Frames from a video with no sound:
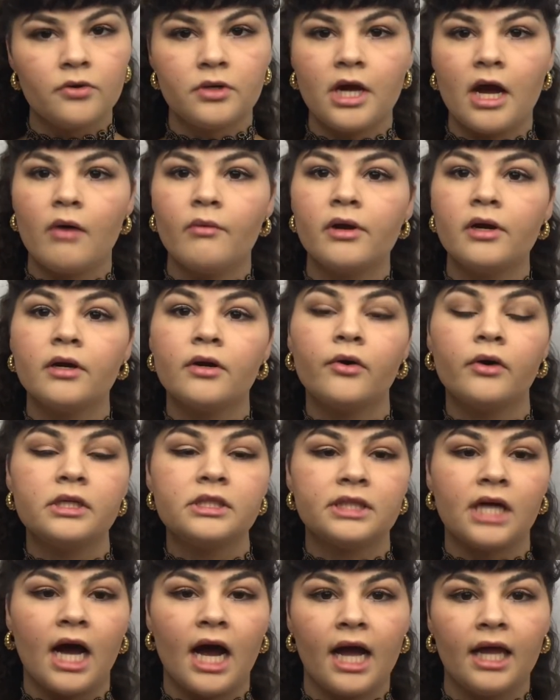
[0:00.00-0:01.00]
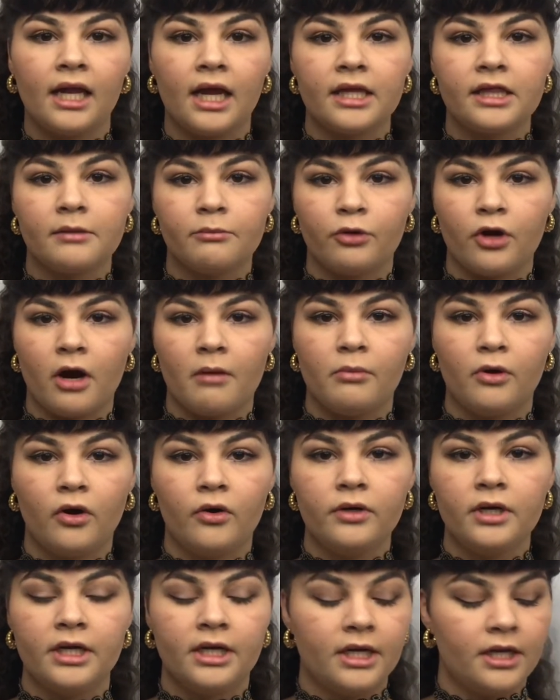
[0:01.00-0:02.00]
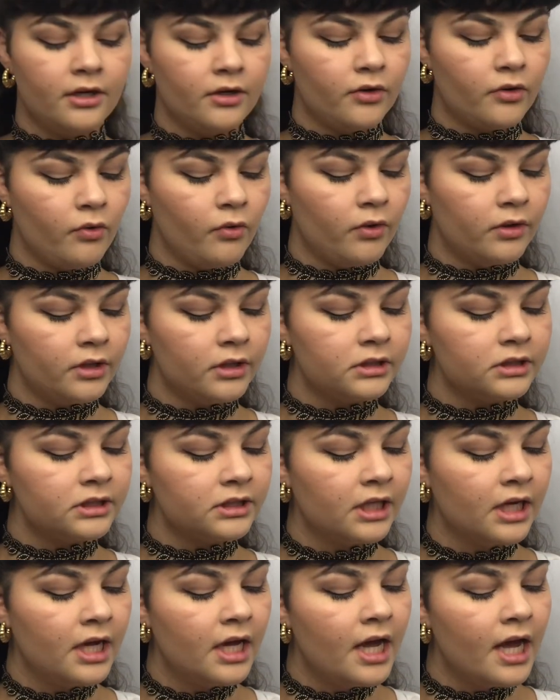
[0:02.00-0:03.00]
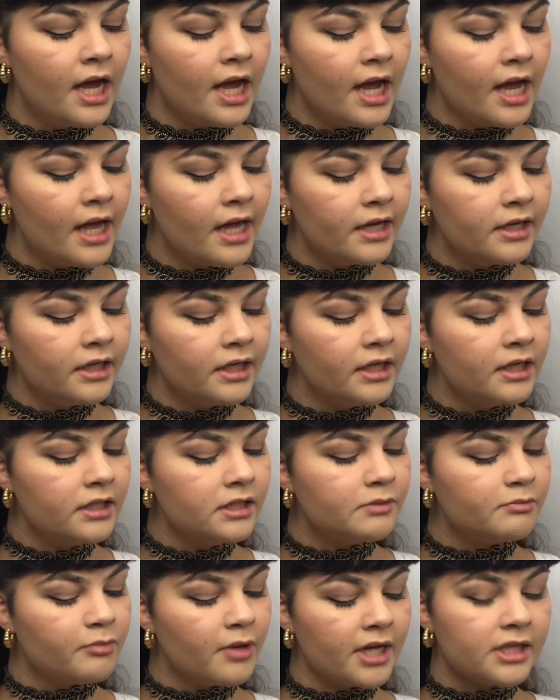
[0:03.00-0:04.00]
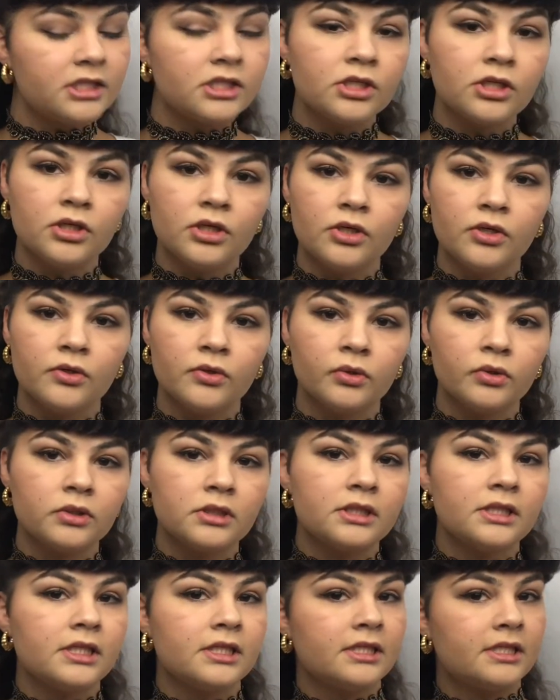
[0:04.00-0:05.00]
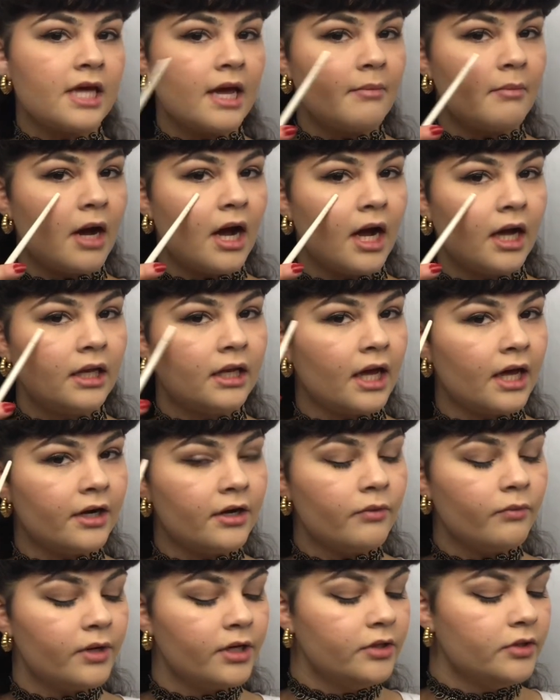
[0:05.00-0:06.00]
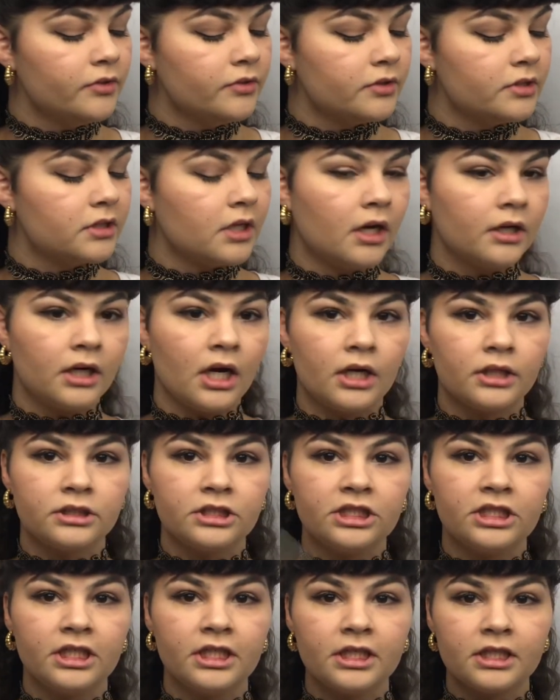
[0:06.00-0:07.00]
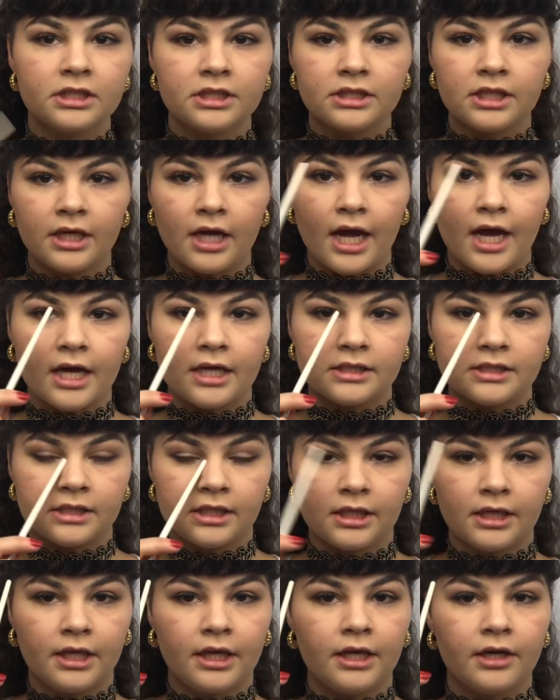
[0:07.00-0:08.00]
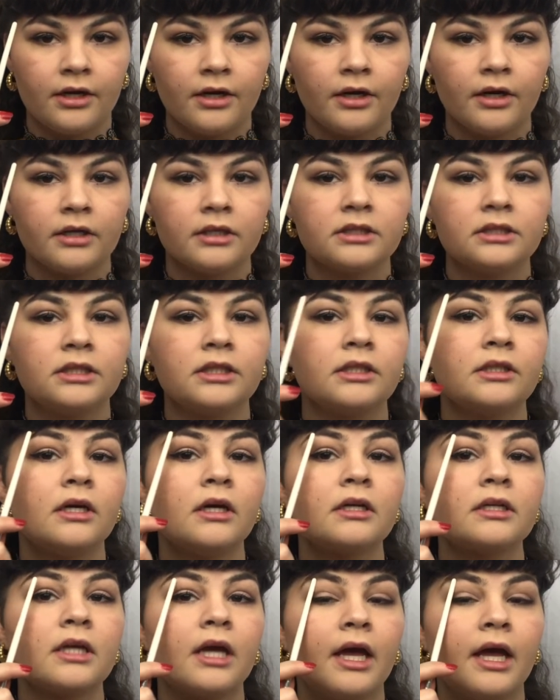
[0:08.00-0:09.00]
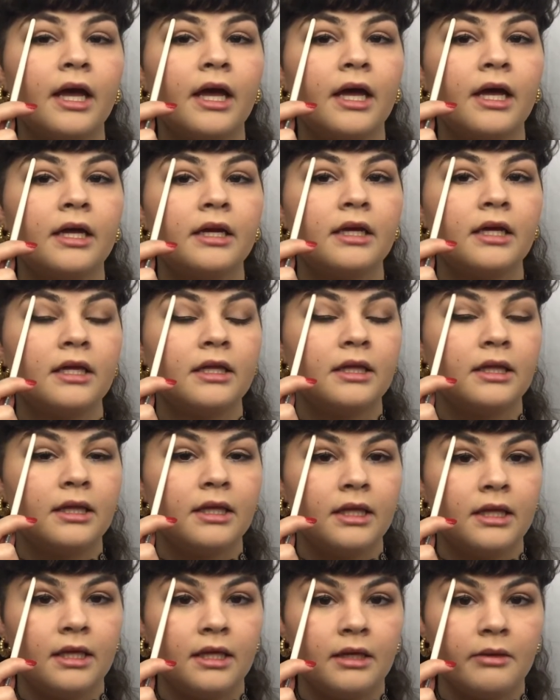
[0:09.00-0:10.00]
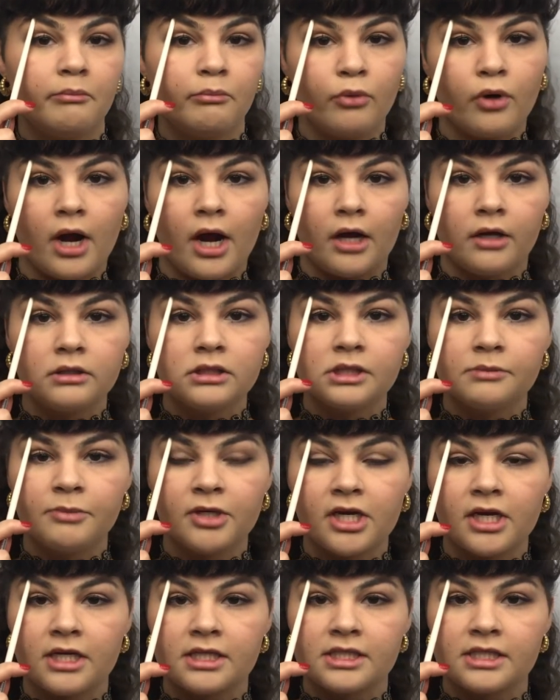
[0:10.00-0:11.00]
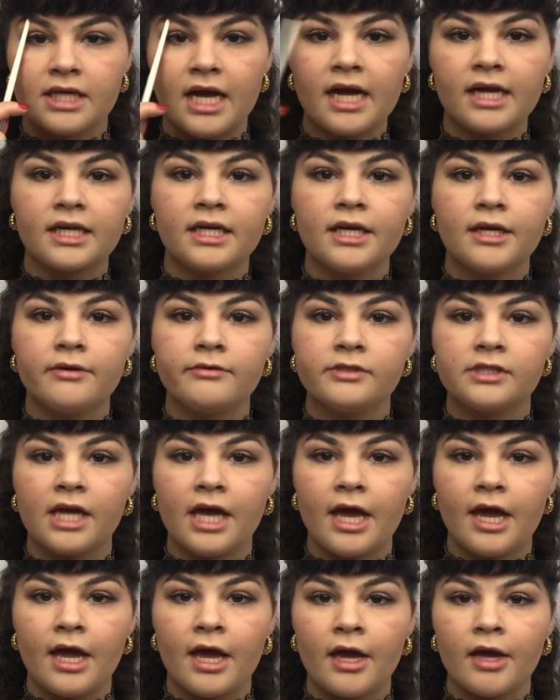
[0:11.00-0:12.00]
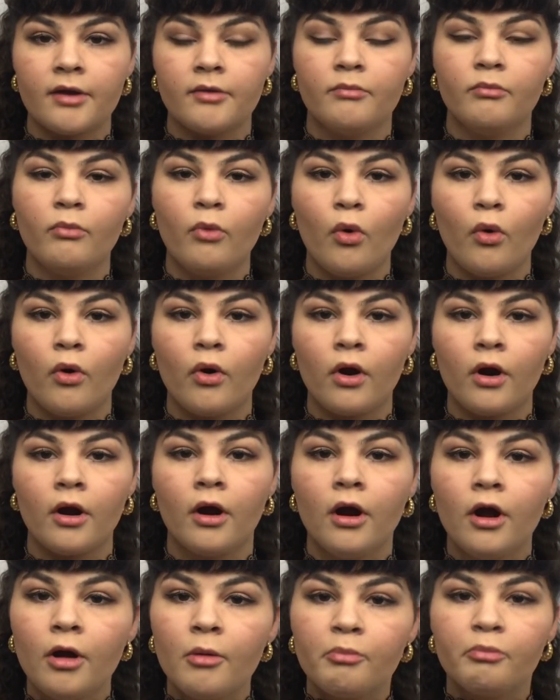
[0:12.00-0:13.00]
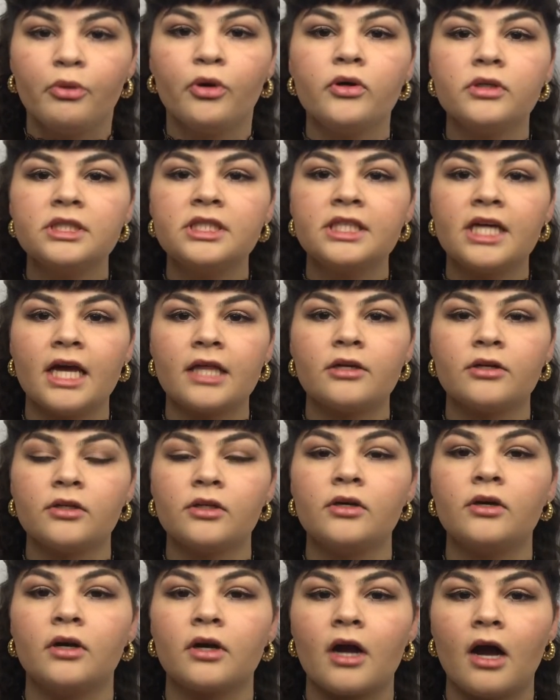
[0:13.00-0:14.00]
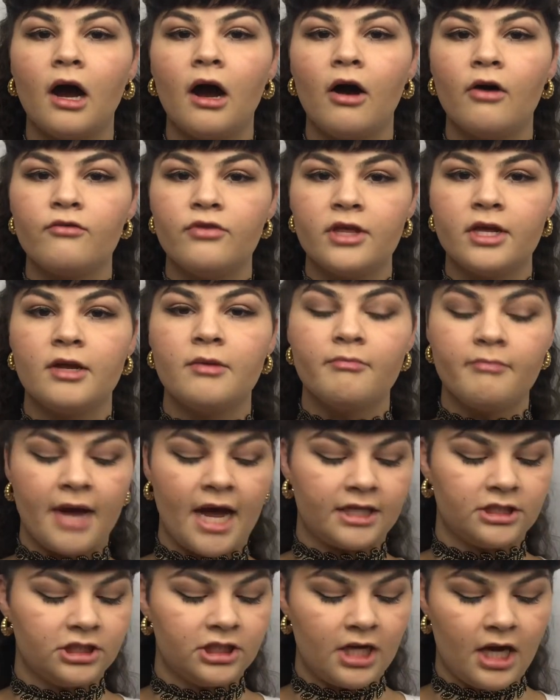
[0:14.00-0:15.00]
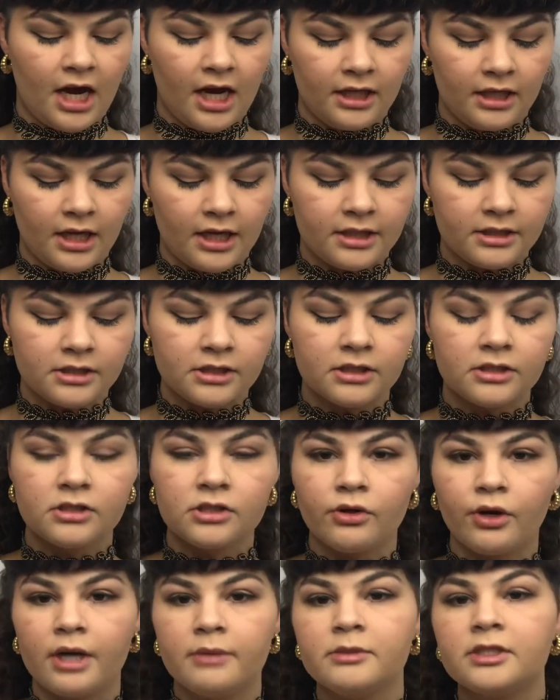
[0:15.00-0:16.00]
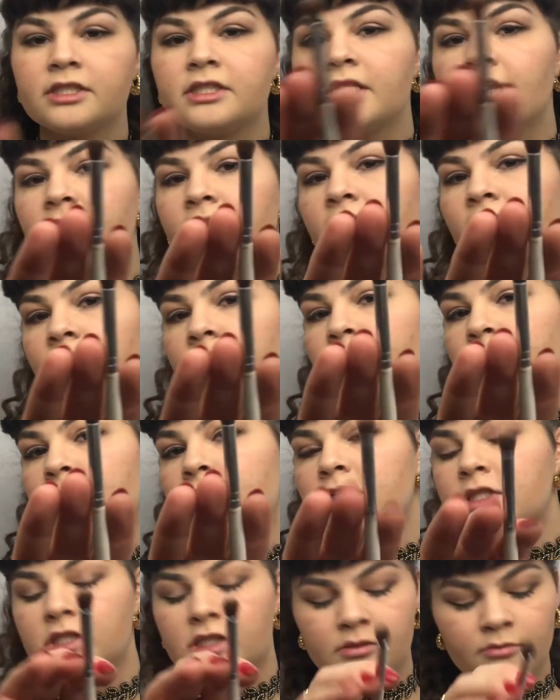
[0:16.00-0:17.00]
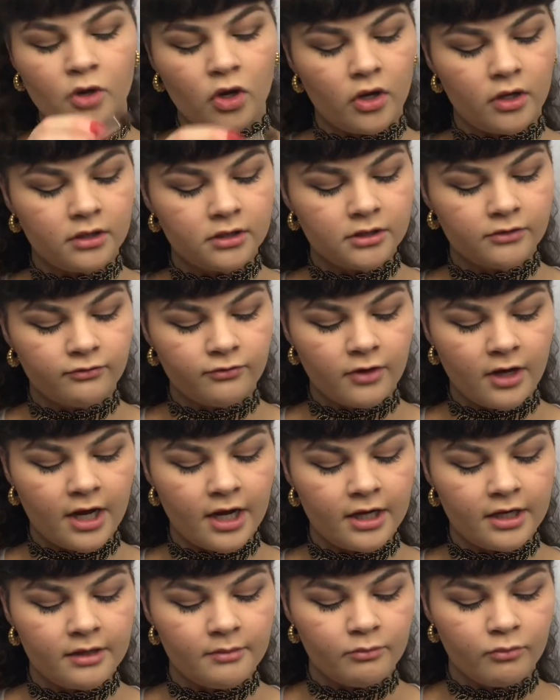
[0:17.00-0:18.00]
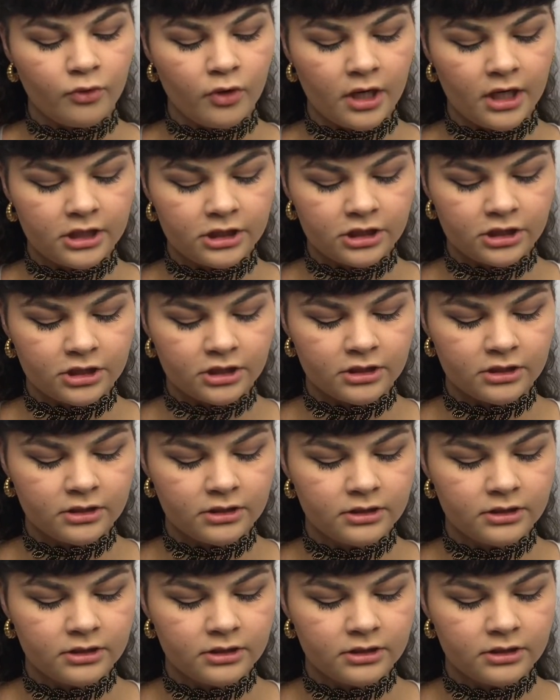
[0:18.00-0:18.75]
now we are going to highlight the brow bone and inner corners, and it is best to use the same highlighter we used on our cheeks as the inner tear duct and the brows, because that gives a more pulled together look of the matching highlights. So I'm just taking a very small defined brush